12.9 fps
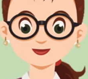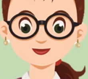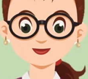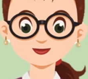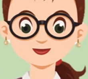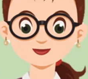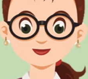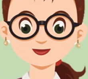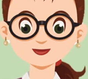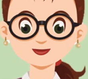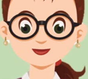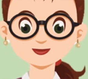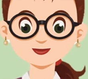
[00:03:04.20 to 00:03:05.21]

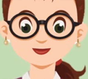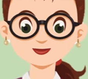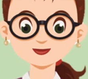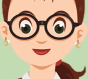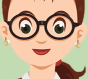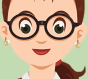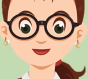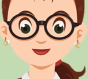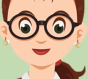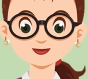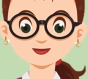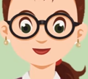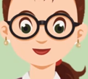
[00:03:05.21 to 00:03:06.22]

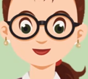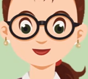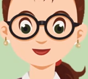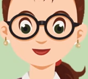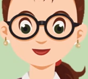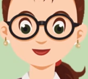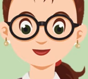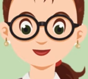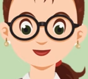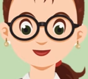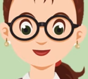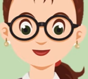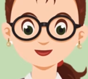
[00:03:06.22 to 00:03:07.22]

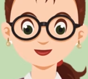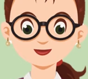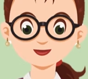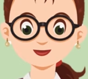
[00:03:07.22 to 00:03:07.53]
Nobody speaks.